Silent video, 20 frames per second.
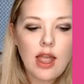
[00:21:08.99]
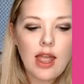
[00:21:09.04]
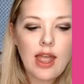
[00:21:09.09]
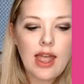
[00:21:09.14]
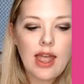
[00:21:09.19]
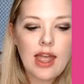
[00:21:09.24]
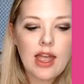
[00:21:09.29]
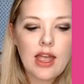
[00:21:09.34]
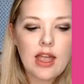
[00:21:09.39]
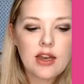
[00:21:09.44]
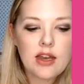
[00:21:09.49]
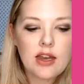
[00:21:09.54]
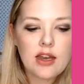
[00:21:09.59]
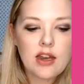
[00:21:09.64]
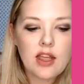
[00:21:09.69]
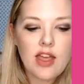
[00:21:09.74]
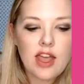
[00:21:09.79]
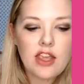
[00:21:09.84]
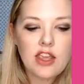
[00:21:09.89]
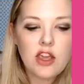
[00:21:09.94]
And
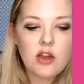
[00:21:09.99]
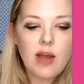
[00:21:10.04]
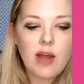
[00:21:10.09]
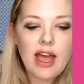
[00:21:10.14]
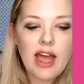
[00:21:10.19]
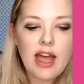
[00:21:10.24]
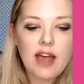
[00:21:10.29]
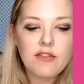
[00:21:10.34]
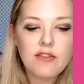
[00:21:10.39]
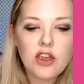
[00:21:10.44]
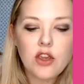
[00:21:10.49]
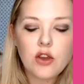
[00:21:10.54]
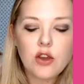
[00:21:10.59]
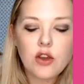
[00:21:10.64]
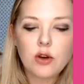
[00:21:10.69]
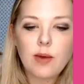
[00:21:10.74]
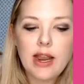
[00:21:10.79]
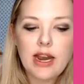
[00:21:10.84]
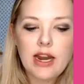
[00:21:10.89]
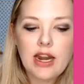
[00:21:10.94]
then you have
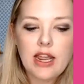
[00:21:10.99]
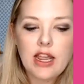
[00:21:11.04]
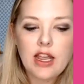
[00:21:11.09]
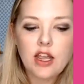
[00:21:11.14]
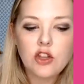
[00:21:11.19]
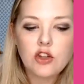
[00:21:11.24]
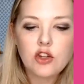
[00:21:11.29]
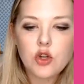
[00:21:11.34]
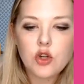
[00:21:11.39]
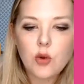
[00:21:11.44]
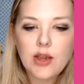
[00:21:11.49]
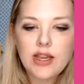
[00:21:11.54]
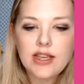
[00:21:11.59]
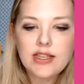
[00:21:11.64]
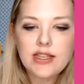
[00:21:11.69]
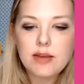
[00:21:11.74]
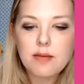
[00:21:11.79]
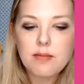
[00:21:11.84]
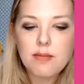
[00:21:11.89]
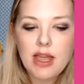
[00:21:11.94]
your writing
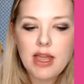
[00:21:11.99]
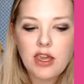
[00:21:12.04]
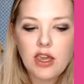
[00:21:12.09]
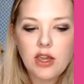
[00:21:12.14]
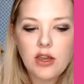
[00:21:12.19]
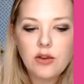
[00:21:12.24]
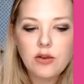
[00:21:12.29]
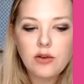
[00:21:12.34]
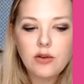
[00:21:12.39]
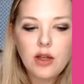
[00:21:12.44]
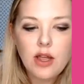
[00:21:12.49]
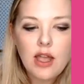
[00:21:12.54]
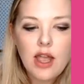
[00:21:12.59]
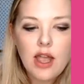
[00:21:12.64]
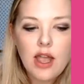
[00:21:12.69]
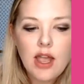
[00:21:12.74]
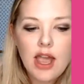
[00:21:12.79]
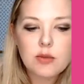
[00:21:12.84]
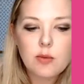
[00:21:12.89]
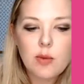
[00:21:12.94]
choice menu
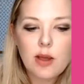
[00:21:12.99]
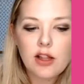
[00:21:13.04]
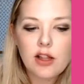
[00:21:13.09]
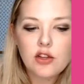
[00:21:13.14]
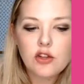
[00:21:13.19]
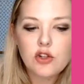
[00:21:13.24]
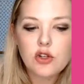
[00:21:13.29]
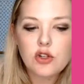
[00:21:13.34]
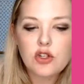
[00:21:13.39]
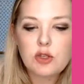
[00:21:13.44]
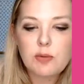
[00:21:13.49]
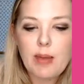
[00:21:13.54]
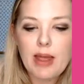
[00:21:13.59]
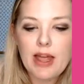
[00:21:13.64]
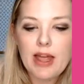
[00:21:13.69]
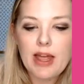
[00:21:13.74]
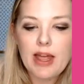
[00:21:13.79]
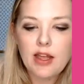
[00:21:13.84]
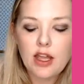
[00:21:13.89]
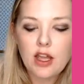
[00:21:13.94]
as well as your
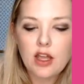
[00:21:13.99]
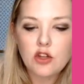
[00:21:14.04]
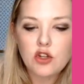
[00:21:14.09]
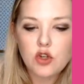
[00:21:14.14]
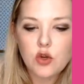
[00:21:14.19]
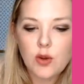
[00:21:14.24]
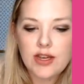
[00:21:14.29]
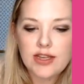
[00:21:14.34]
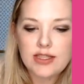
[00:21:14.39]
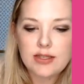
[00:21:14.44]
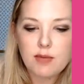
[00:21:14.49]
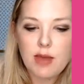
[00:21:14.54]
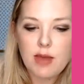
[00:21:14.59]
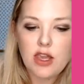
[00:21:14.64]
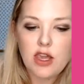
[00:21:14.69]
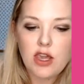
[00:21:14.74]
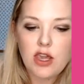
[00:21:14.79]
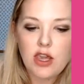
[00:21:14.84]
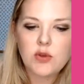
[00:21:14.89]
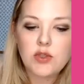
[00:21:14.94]
spelling choice
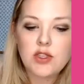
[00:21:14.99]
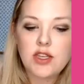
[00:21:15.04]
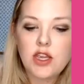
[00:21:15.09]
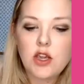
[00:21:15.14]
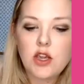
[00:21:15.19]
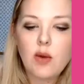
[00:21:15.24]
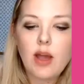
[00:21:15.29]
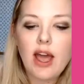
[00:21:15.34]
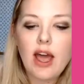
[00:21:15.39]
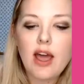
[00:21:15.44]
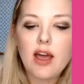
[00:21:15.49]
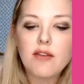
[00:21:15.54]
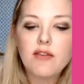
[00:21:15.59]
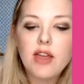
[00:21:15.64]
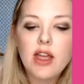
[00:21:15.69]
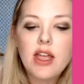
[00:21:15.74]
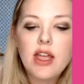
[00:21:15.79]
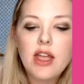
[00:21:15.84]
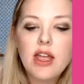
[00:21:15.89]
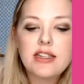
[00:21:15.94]
menu. So you have
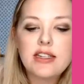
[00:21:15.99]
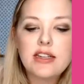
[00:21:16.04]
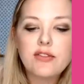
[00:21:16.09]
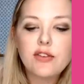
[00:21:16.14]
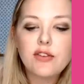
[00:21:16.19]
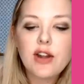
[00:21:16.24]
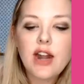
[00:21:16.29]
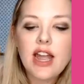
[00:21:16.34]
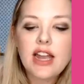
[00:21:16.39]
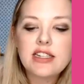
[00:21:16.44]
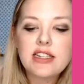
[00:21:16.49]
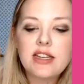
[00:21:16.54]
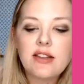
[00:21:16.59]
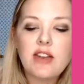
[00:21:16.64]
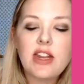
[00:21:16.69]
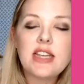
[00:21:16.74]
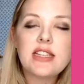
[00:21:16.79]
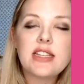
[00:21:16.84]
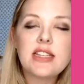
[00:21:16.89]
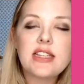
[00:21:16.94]
different
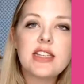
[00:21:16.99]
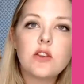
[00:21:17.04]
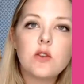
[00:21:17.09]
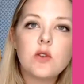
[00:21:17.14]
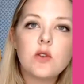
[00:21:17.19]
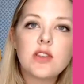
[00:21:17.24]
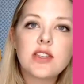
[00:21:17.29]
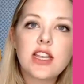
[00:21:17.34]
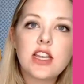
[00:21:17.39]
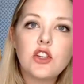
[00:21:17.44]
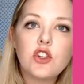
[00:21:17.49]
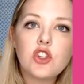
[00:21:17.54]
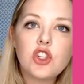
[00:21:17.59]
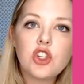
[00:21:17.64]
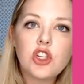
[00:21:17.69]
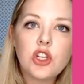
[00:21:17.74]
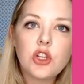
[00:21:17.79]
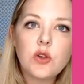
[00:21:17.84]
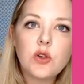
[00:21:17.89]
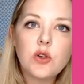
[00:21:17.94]
activities that students can
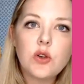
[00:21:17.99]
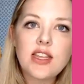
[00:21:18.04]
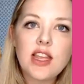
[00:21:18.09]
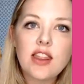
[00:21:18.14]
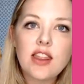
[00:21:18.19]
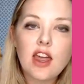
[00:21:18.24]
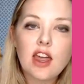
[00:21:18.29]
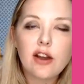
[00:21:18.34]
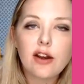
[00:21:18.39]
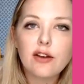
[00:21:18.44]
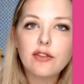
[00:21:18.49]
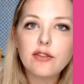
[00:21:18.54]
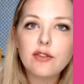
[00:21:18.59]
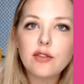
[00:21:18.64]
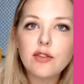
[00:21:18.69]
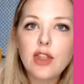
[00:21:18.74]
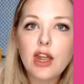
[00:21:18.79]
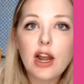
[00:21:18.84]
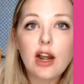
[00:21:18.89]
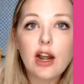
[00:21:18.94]
choose that
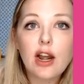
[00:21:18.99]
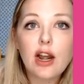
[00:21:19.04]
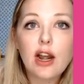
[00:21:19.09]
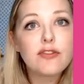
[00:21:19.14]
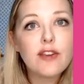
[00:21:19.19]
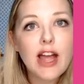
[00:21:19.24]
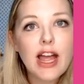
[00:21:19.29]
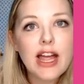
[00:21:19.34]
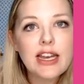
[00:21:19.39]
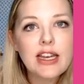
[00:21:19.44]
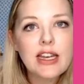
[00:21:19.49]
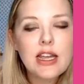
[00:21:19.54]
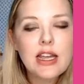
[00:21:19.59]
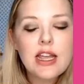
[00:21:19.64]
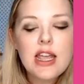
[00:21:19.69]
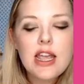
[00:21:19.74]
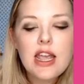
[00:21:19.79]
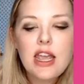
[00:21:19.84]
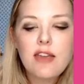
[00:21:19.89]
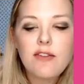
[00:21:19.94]
are fun.
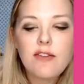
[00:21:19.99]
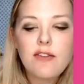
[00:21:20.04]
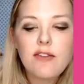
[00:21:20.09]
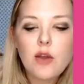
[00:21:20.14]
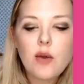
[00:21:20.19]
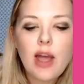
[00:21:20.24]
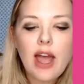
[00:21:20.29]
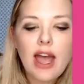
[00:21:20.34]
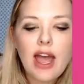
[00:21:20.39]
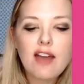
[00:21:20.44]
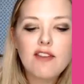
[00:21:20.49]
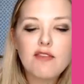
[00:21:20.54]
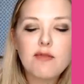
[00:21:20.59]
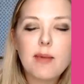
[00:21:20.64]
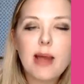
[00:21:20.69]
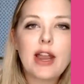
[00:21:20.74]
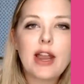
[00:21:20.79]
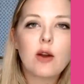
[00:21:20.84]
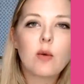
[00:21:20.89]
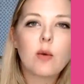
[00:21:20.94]
If you have
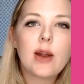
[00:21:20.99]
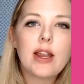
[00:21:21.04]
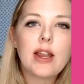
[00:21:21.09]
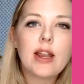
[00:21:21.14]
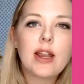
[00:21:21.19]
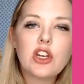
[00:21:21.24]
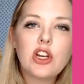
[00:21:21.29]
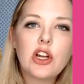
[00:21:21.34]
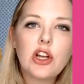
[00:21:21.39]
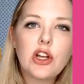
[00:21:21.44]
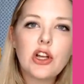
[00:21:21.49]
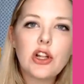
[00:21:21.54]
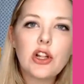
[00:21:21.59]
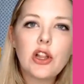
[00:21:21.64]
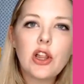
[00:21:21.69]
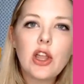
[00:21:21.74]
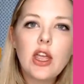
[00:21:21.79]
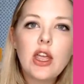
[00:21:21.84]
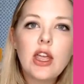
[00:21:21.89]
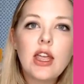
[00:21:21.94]
my
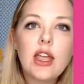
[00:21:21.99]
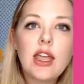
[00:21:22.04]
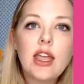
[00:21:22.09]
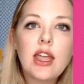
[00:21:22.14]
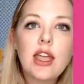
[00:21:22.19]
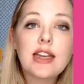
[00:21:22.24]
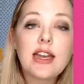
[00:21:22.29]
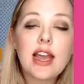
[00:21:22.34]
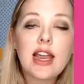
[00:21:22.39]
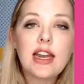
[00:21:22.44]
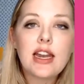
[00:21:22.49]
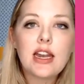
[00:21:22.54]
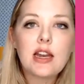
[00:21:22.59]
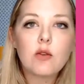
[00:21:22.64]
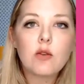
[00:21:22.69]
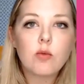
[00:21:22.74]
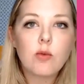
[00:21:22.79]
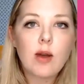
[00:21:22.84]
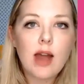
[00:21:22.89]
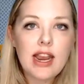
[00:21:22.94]
original Ignited
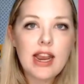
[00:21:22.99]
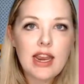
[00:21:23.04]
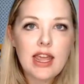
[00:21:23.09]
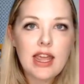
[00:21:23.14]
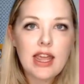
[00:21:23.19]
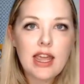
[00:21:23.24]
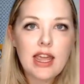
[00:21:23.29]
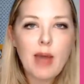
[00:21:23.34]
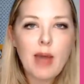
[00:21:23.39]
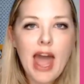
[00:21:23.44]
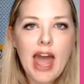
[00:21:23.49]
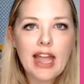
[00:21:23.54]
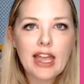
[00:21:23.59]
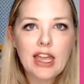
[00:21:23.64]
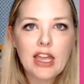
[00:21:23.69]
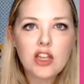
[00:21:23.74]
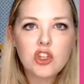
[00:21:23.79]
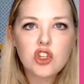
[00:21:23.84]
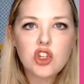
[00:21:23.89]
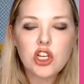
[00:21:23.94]
Writing
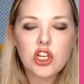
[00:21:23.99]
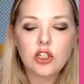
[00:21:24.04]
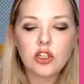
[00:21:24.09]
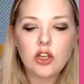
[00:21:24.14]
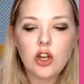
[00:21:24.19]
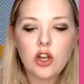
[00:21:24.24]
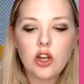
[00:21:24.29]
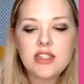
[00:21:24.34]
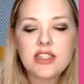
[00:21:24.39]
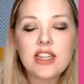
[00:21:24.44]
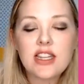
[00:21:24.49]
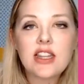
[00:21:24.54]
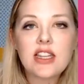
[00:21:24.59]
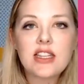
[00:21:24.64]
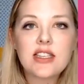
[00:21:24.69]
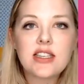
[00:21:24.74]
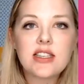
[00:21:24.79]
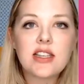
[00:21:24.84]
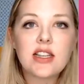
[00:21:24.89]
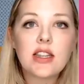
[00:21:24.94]
package, you'll notice that
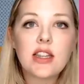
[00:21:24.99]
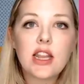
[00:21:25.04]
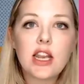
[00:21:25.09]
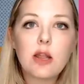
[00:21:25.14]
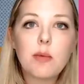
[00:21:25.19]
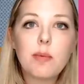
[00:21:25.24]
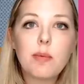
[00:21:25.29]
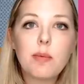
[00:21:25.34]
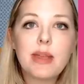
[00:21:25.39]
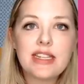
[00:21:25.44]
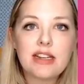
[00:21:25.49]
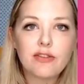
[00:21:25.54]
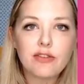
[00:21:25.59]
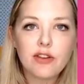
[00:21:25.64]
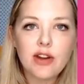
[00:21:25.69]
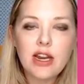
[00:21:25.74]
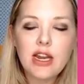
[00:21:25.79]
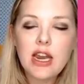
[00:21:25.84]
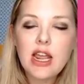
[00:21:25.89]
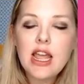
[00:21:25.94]
this is a little bit
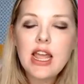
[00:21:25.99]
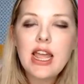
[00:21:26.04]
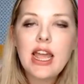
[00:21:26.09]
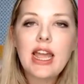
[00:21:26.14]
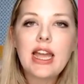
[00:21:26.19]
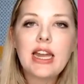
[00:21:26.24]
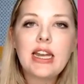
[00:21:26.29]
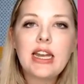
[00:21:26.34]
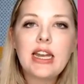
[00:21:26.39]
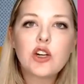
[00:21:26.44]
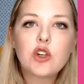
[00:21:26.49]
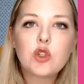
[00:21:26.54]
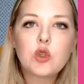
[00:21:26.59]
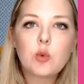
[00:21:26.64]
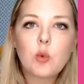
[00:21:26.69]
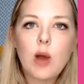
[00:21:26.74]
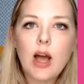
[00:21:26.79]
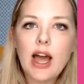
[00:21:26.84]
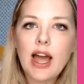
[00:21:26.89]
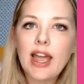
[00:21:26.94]
different, and here's
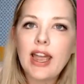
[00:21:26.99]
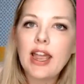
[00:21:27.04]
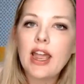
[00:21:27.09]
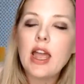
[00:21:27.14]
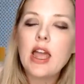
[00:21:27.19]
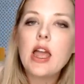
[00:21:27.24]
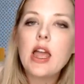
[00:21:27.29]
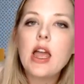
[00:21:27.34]
why.